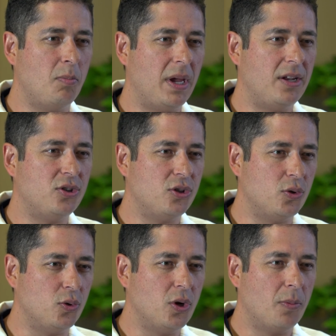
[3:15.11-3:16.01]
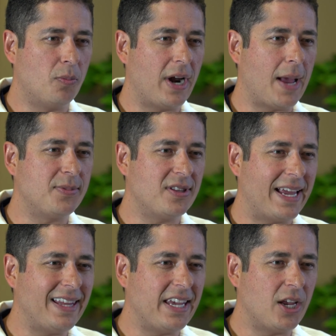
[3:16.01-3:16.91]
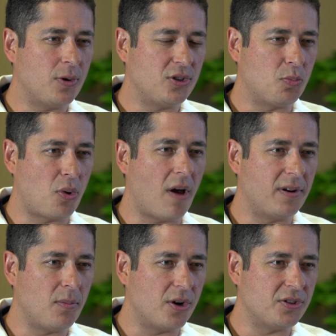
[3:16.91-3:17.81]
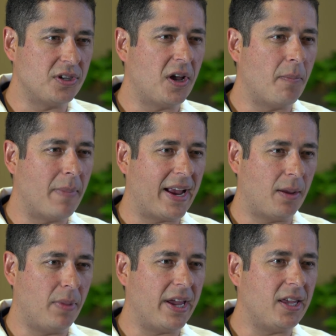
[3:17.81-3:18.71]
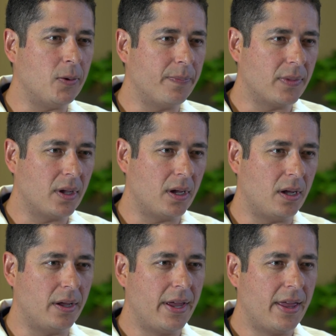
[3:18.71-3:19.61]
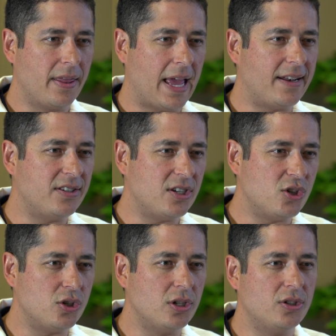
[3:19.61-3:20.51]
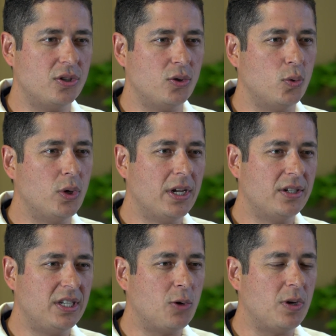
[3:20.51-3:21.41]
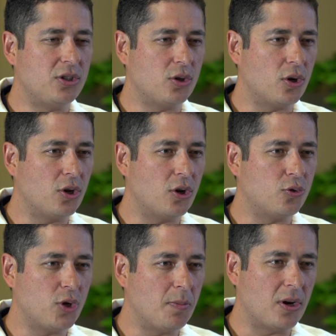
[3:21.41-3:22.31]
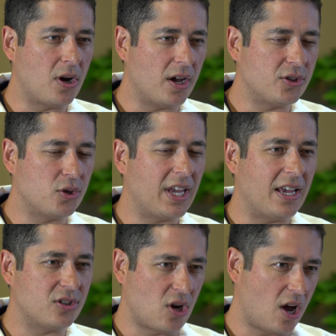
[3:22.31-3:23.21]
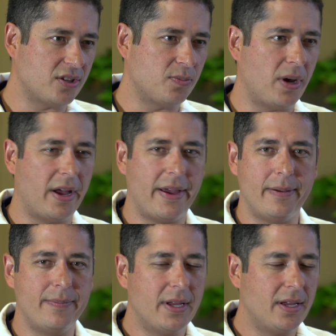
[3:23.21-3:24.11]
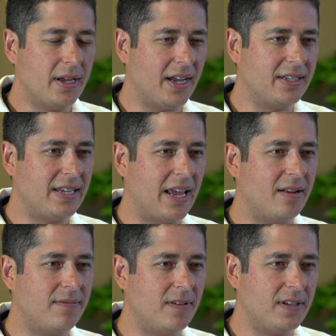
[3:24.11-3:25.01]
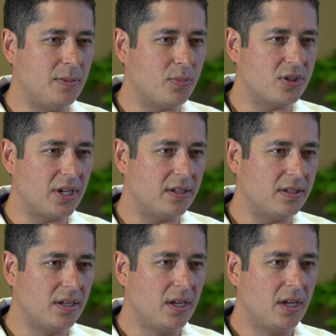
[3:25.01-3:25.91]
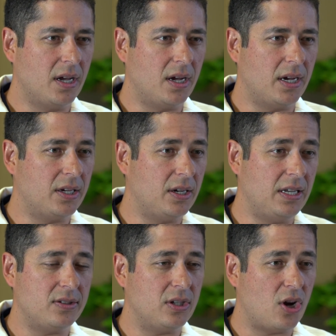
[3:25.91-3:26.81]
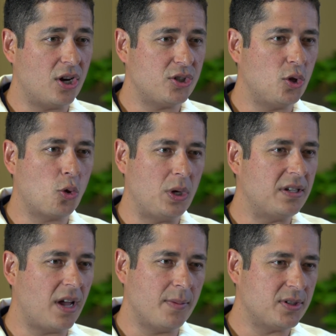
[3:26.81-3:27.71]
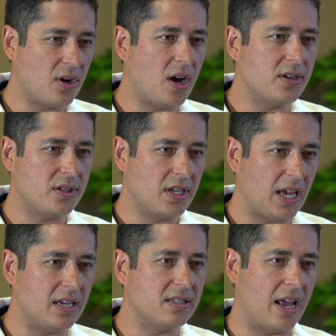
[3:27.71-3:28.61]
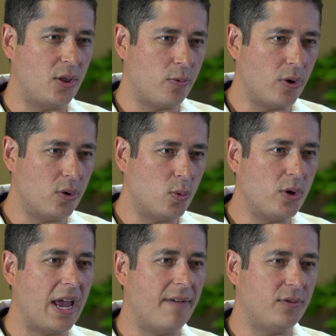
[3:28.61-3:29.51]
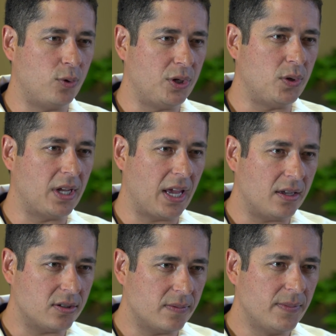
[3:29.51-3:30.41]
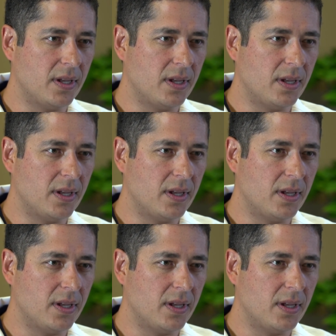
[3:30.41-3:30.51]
made to perhaps slightly increase your profit margin and come back and bite you. Uh, that decision to decrease your, your treatment costs, your case costs by uh, 10, 15% uh, could easily cost you three times the cost of the case down the road when you have to redo the case.